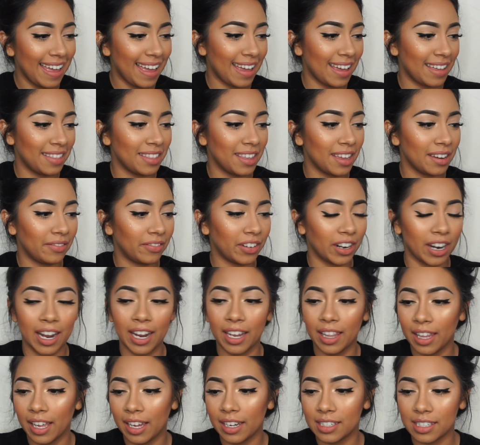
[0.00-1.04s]
And then for
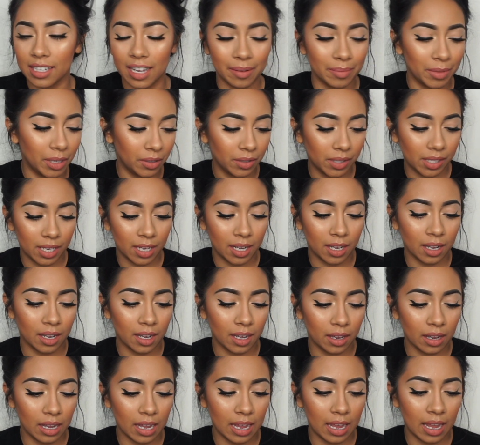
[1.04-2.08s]
highlight, I'm
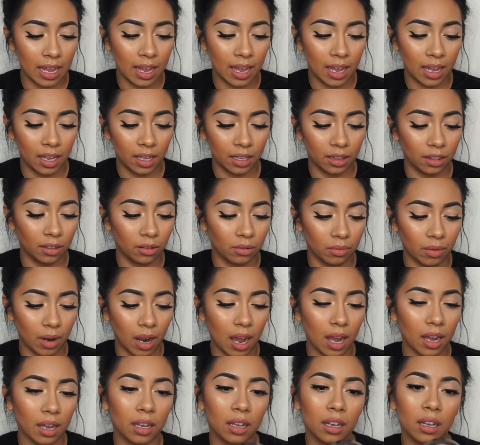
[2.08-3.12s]
using a
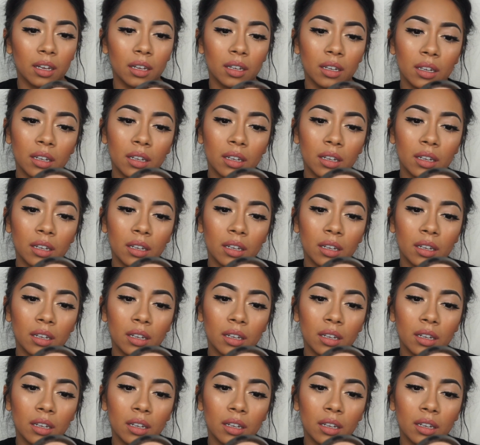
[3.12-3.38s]
Loreal